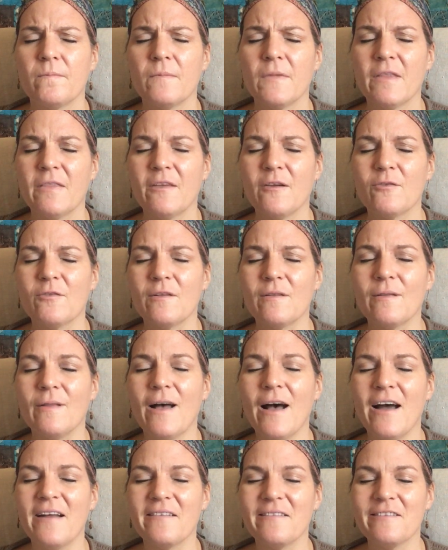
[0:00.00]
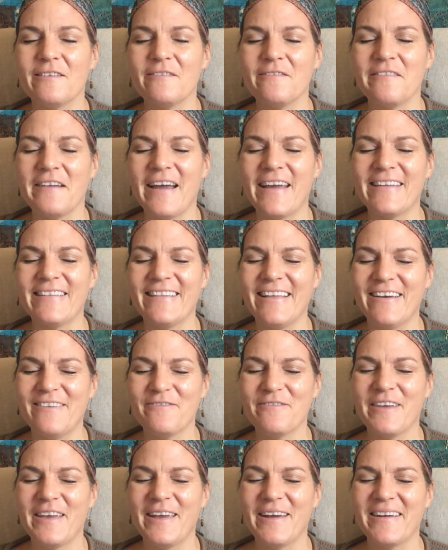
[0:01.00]
That there's a lot of divine
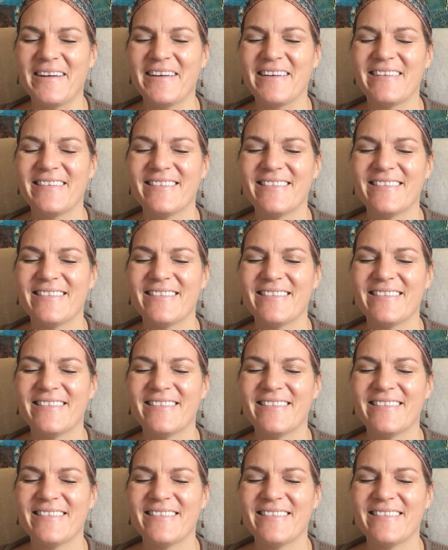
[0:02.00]
love here,